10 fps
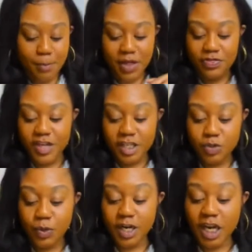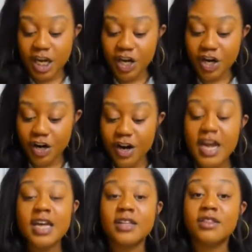But this one here,
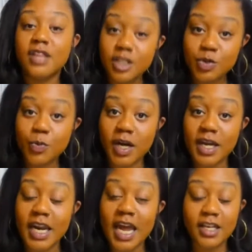this one